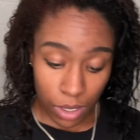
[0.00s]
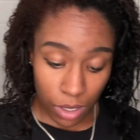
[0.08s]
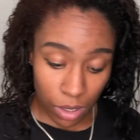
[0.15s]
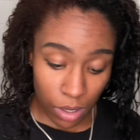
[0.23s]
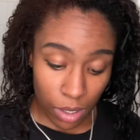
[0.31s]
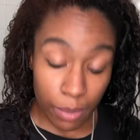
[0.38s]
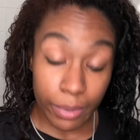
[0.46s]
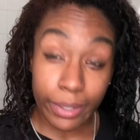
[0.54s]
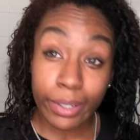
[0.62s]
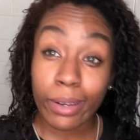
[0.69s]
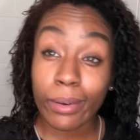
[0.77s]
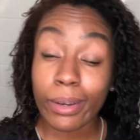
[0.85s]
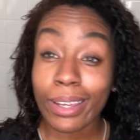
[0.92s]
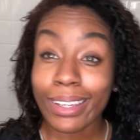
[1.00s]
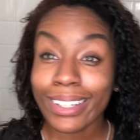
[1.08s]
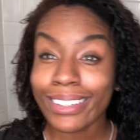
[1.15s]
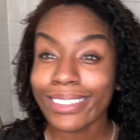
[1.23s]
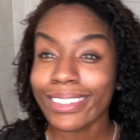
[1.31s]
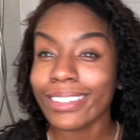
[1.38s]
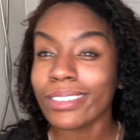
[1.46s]
This one right here. I'm gonna
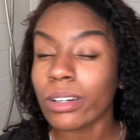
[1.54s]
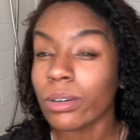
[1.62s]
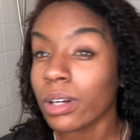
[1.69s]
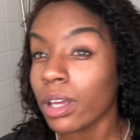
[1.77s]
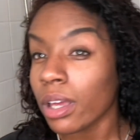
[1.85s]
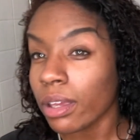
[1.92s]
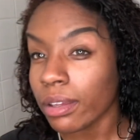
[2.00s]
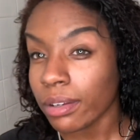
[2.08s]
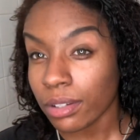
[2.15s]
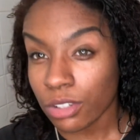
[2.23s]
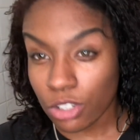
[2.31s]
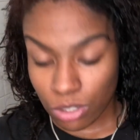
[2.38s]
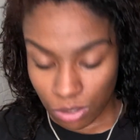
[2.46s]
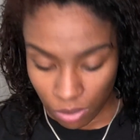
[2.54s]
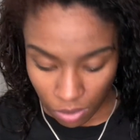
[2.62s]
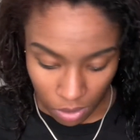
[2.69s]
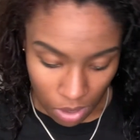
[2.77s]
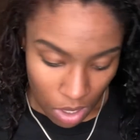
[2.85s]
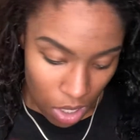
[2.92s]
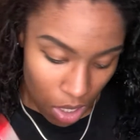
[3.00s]
go in and go ahead
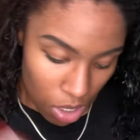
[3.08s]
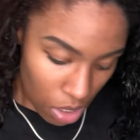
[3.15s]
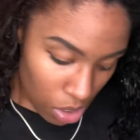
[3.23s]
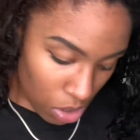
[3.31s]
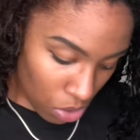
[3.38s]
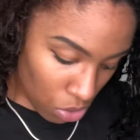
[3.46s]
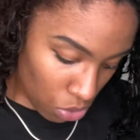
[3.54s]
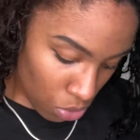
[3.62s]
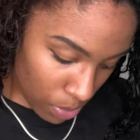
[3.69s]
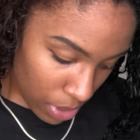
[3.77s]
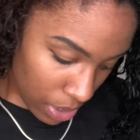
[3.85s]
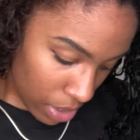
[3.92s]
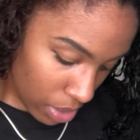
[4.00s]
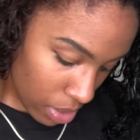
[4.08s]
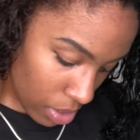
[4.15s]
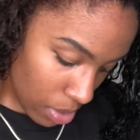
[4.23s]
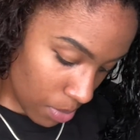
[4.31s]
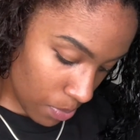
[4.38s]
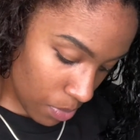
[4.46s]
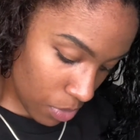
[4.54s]
and just go through my
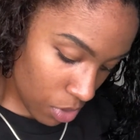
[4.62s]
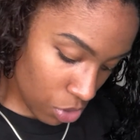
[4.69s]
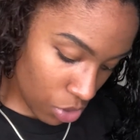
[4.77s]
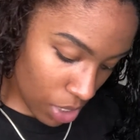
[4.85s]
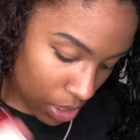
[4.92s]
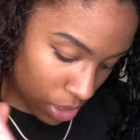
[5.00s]
hair,